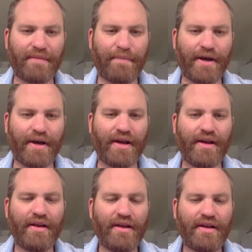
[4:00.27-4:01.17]
get by.
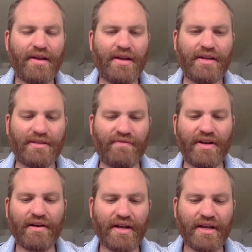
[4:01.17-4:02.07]
It's a
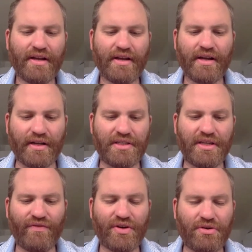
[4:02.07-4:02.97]
very uh,
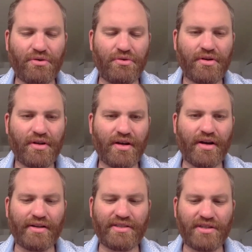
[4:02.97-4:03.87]
difficult
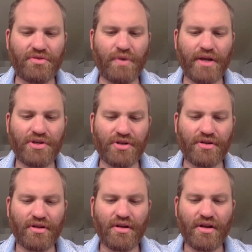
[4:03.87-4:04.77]
uh, situation.